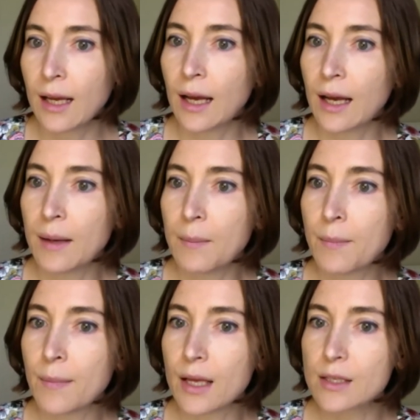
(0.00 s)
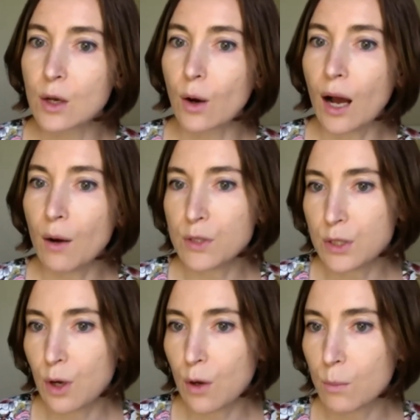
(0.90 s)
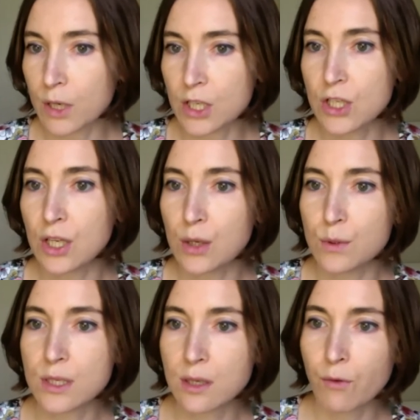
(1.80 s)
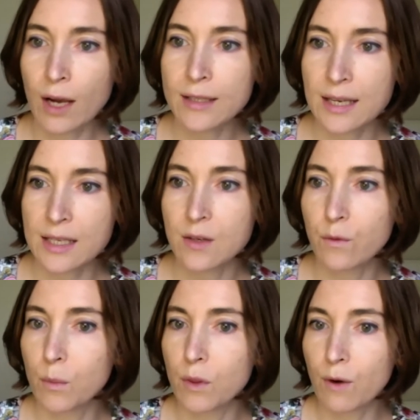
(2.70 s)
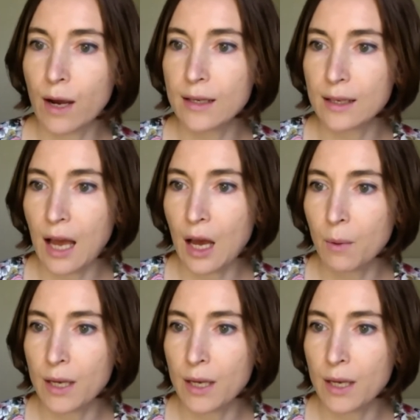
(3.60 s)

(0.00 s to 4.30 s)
So how do you know the practitioner uses the right test and from the right lab,